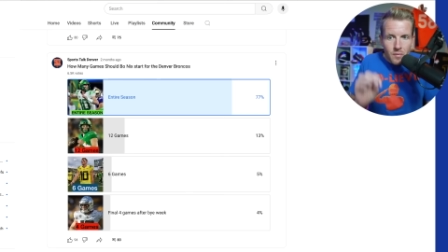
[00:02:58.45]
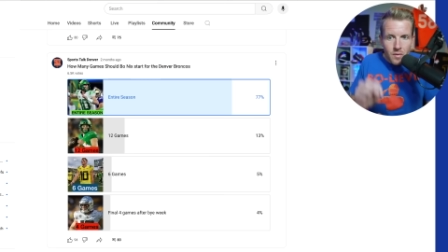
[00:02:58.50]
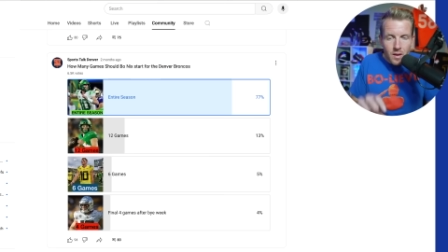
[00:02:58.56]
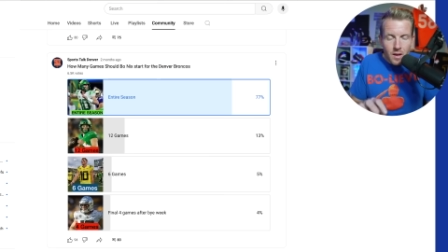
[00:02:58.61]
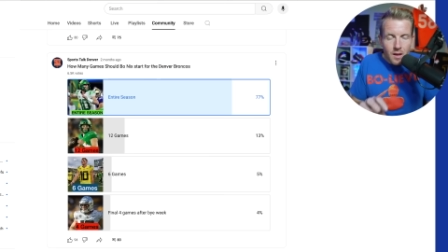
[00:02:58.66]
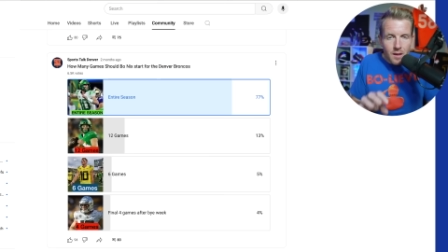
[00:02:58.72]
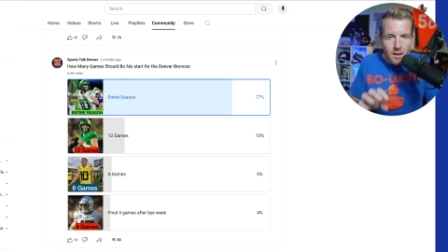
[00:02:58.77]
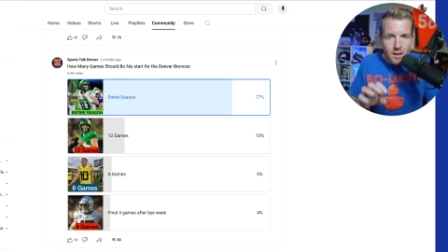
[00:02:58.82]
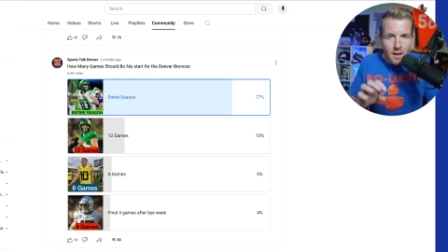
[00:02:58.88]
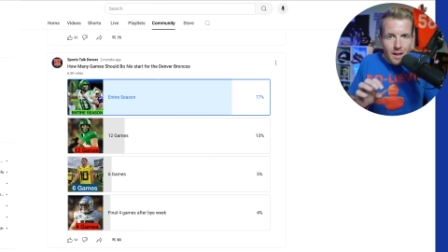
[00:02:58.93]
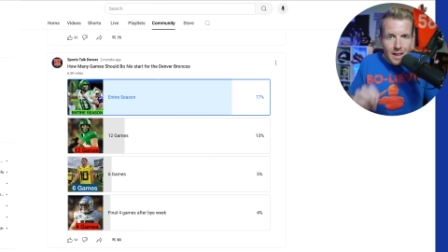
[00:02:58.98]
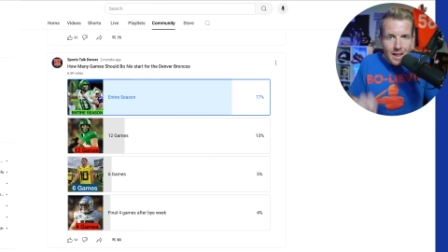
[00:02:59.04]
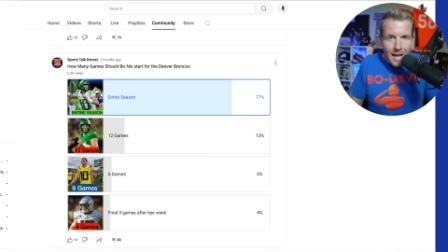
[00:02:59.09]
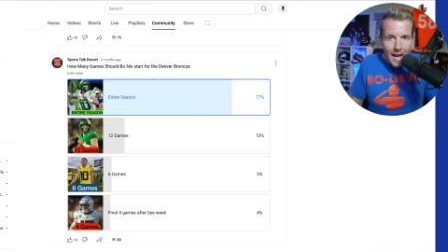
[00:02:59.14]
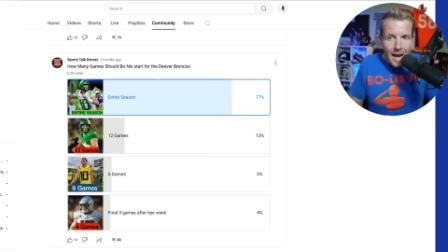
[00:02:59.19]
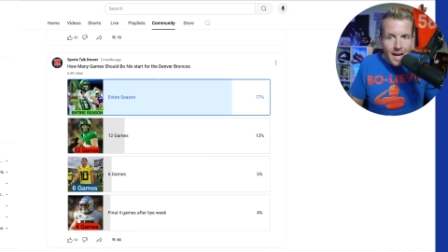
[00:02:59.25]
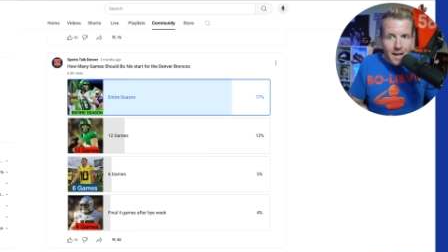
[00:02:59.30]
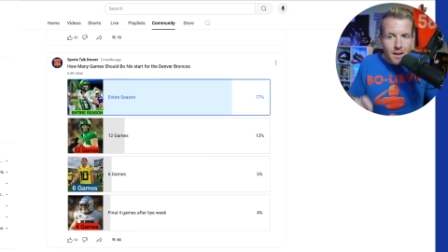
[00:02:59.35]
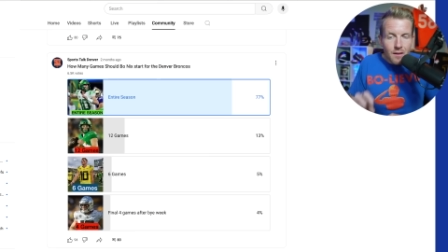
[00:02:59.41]
the the
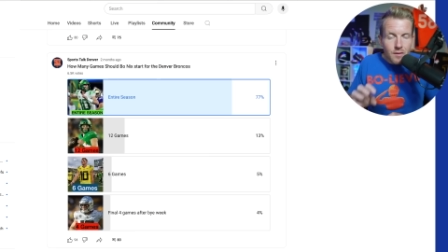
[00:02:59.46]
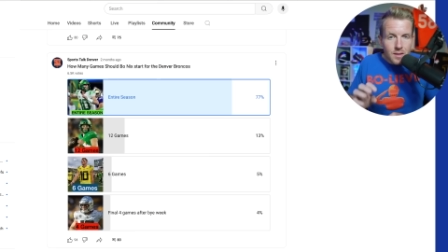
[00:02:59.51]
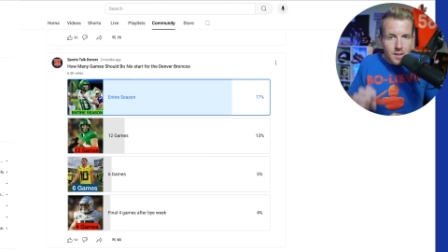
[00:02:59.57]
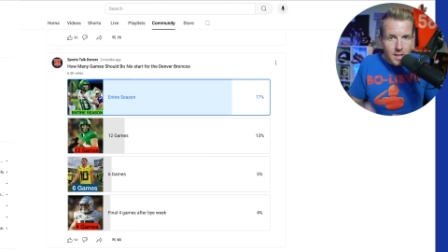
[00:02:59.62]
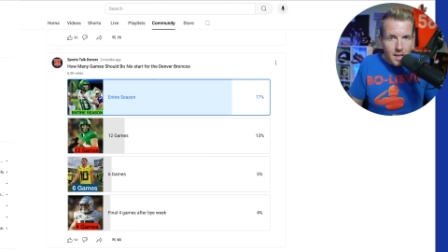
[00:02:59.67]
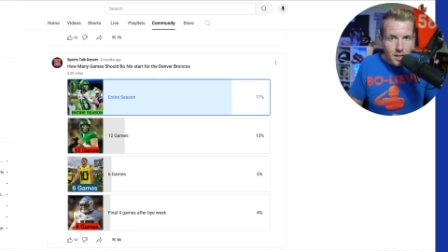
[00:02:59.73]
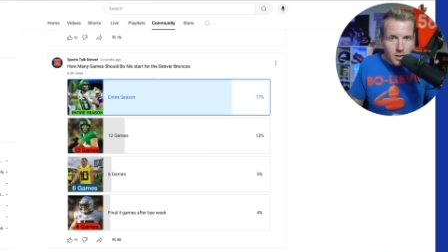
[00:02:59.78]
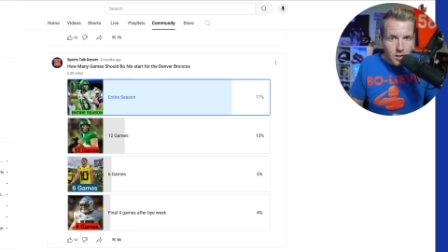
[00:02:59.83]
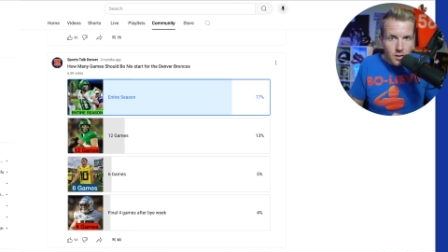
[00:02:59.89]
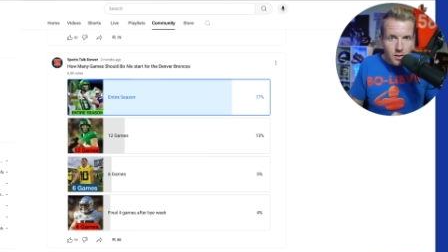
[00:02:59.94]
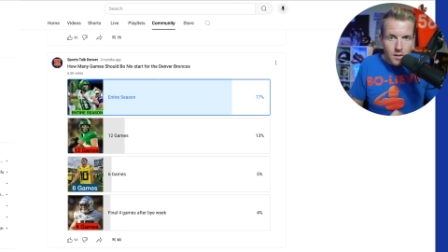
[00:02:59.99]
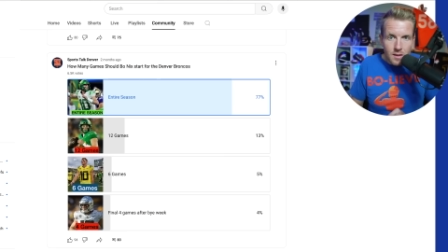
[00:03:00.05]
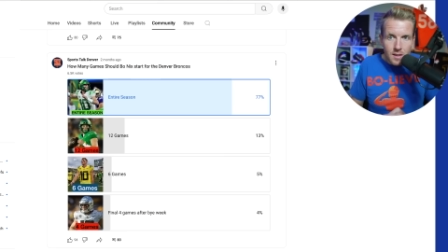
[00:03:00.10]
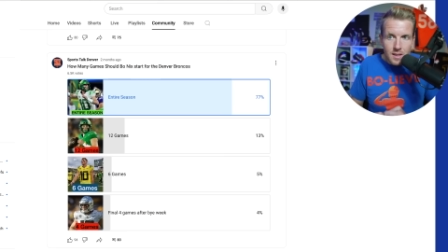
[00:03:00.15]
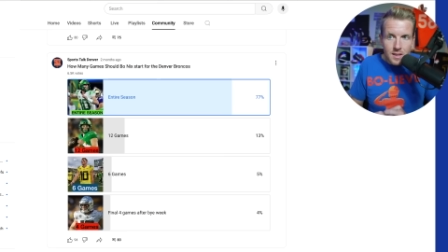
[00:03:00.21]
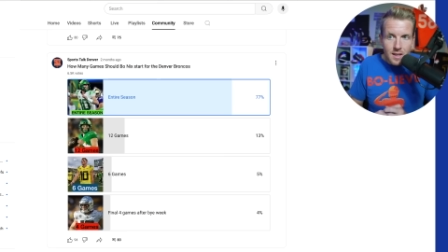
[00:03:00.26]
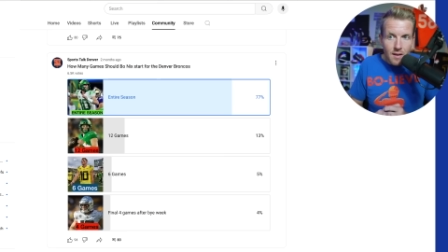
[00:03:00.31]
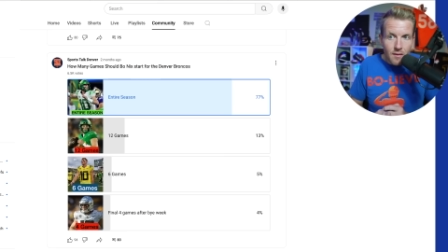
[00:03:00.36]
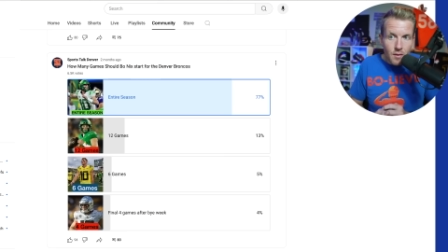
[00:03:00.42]
lack of attention to
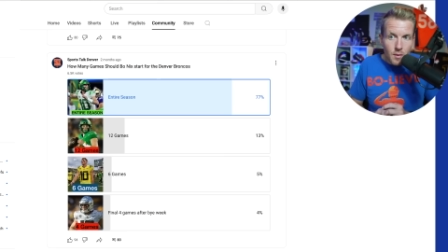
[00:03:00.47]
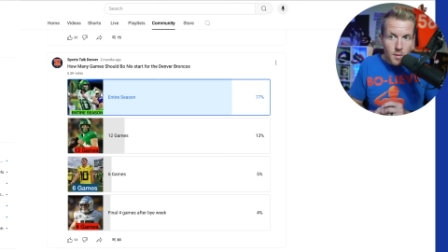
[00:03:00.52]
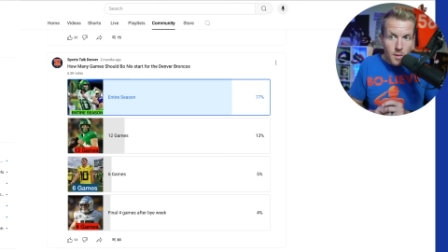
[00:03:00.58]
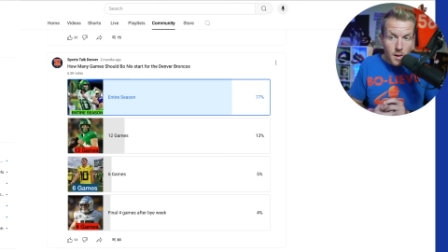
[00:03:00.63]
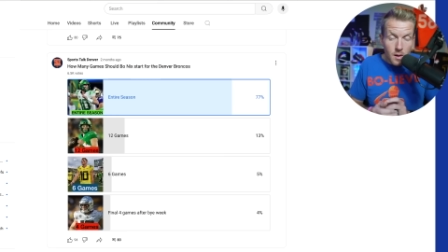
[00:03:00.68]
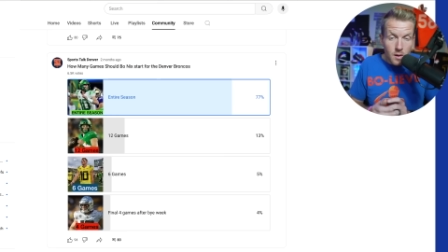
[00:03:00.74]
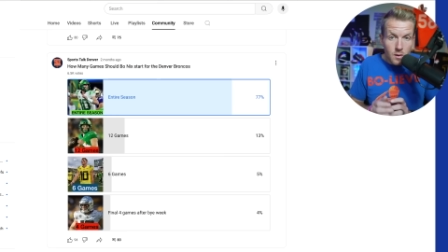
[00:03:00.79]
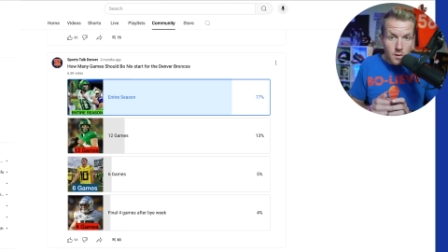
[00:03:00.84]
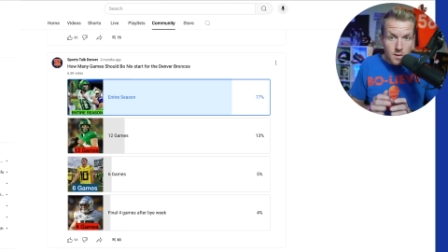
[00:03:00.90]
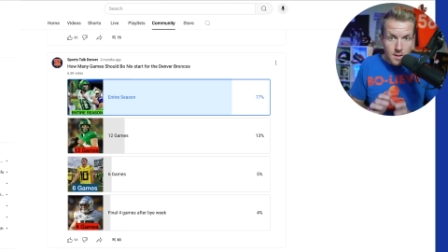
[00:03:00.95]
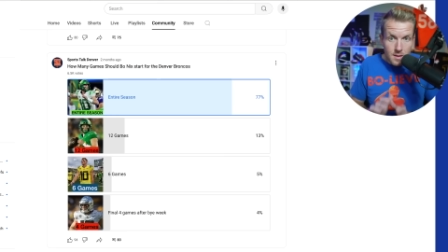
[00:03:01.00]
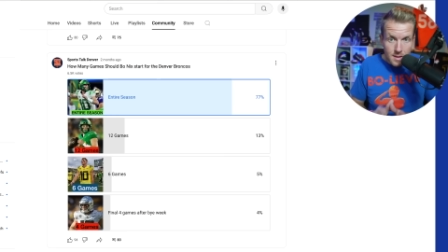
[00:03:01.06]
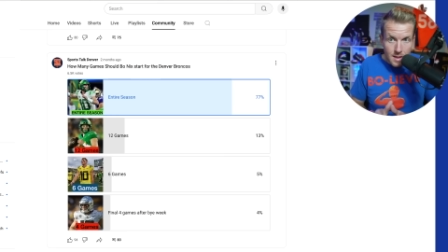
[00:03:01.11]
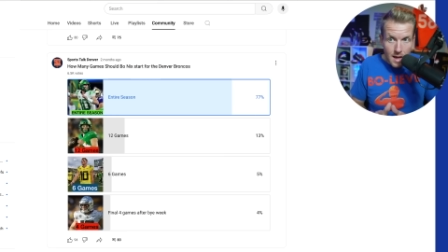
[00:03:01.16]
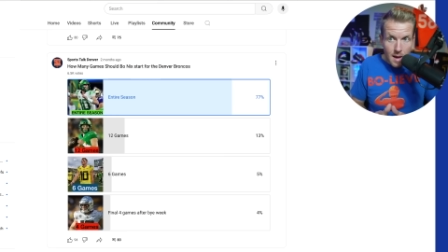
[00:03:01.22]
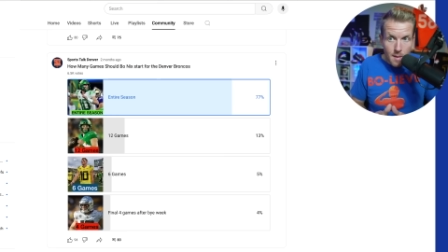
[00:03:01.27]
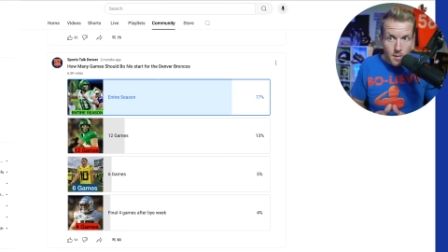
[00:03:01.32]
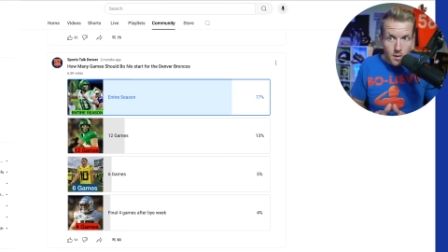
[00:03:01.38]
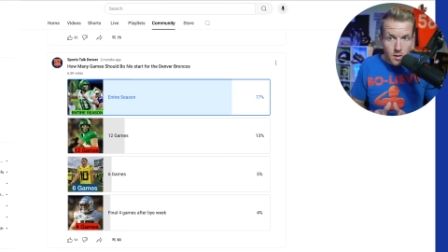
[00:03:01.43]
these Denver Broncos is
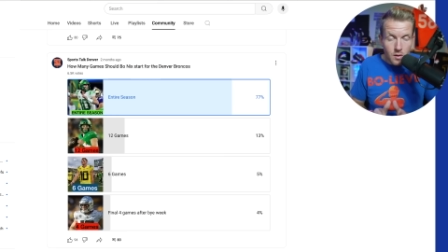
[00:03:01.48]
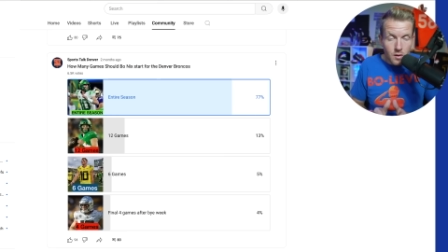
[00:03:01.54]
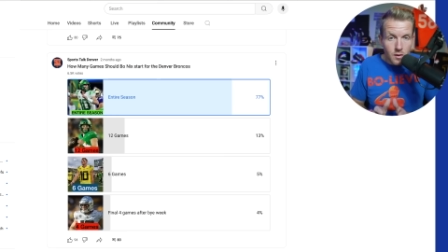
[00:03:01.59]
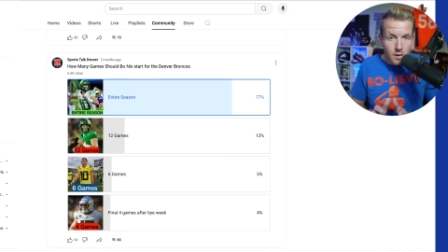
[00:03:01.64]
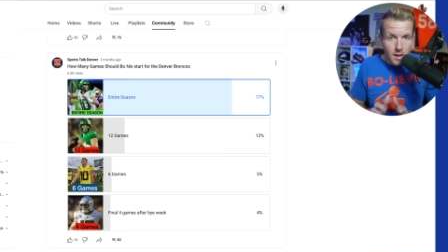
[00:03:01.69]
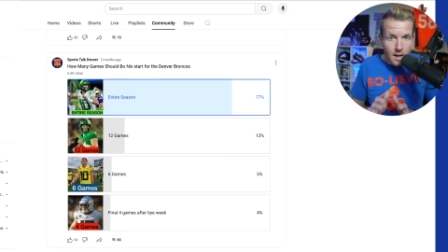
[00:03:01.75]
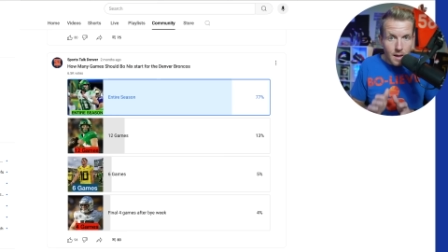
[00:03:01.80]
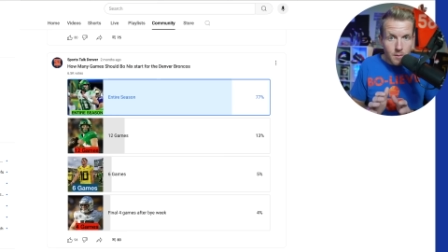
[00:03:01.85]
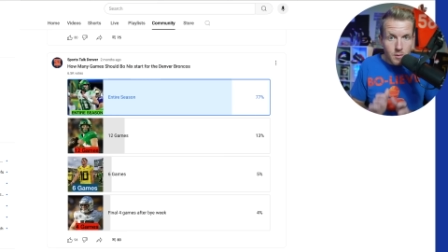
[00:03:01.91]
comical, and I'm